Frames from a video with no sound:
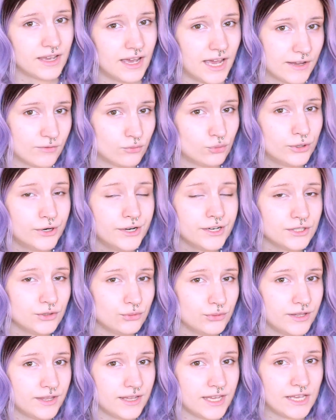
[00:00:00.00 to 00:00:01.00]
I've worked
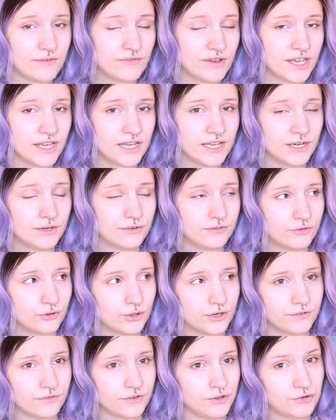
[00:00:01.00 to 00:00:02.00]
with Eva Hair for
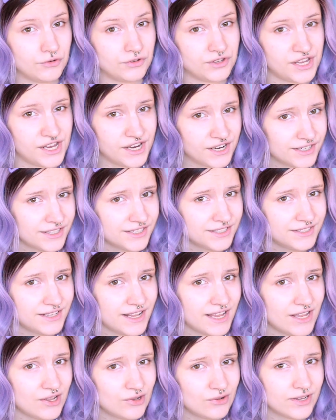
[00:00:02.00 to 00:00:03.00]
a few years
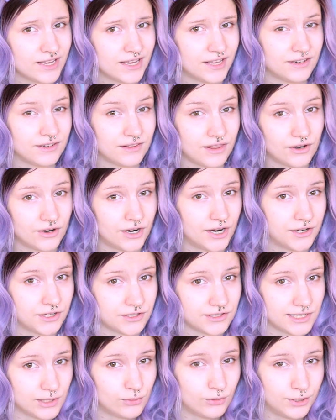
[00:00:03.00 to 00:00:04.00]
now, and they're
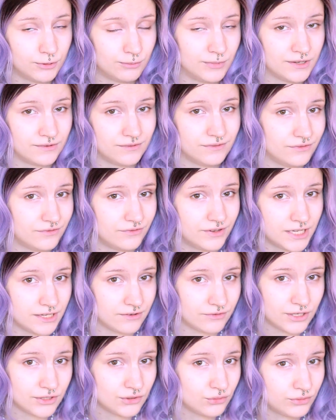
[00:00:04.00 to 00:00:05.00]
honestly one of my
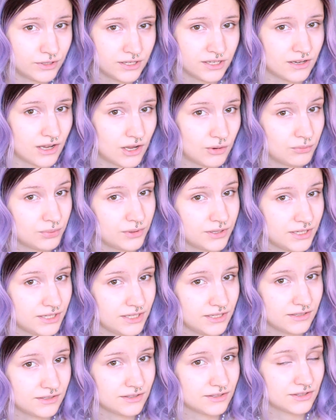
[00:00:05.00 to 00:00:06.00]
favorite wig
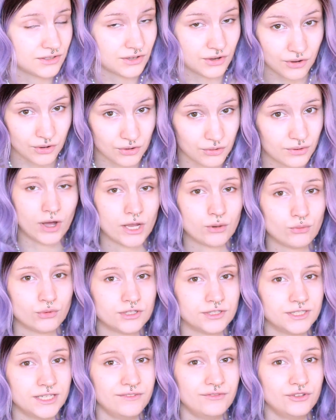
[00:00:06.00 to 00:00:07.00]
companies, so I
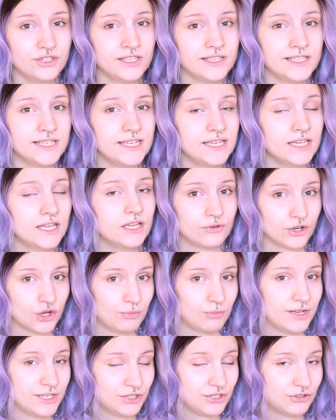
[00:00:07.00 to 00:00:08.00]
would definitely
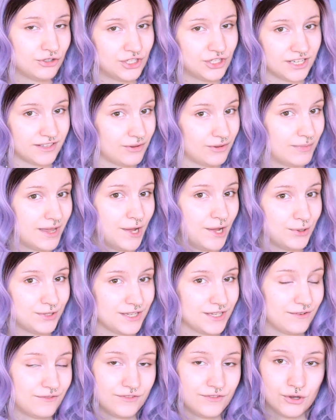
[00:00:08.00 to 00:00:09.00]
recommend you to check them out
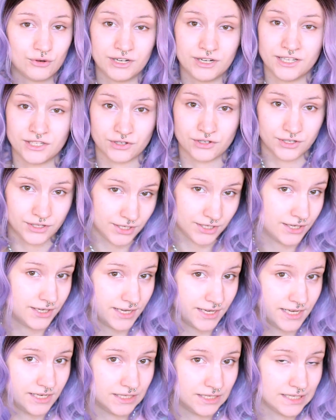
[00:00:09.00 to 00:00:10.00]
if you're interested
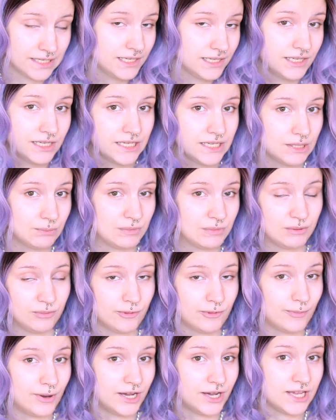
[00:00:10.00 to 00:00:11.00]
in maybe
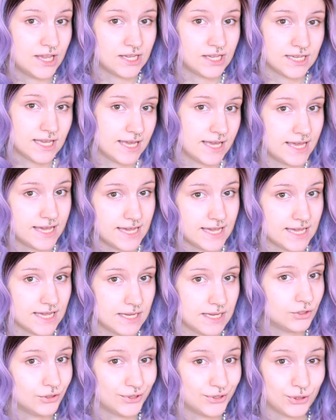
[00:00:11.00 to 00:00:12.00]
buying
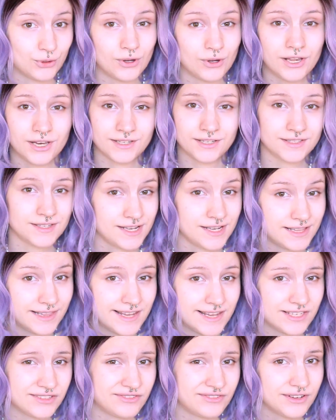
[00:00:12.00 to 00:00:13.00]
a good quality
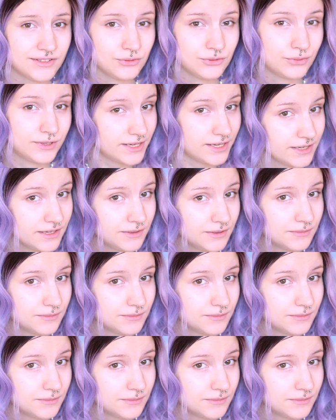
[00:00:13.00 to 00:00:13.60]
lace front wig.